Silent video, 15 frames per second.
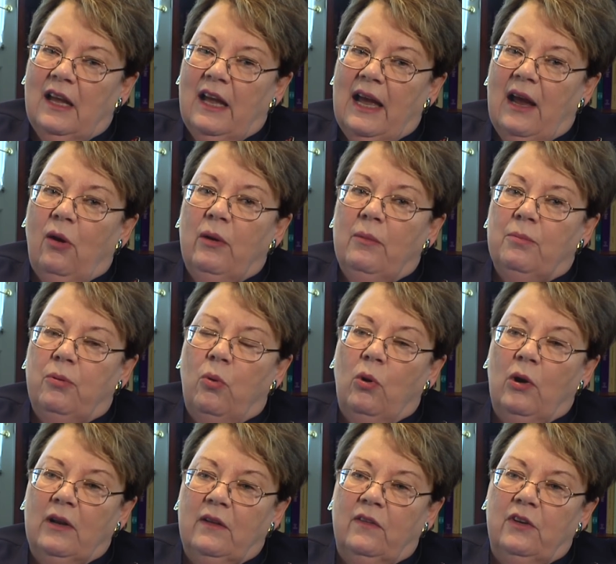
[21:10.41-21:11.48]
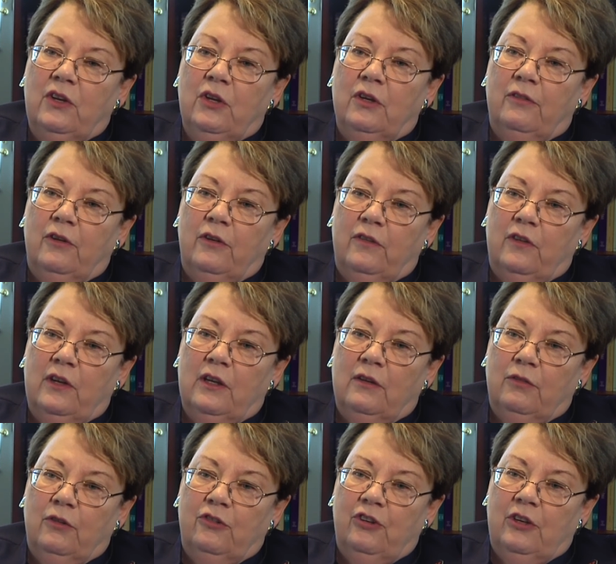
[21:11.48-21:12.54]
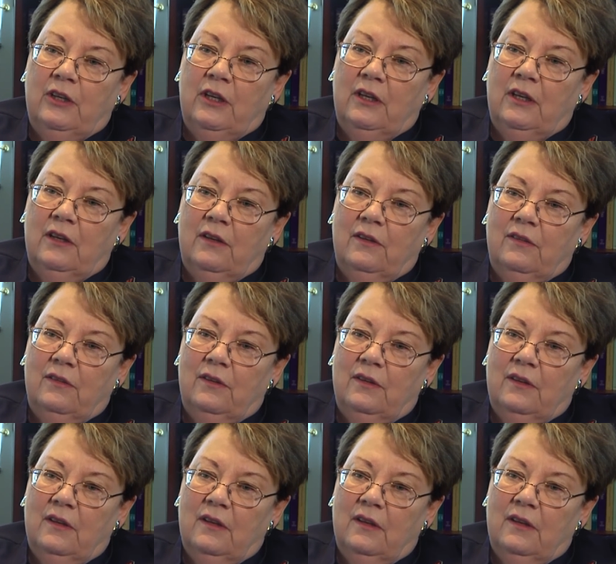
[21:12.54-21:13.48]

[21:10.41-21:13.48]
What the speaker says: how important the University of Virginia is.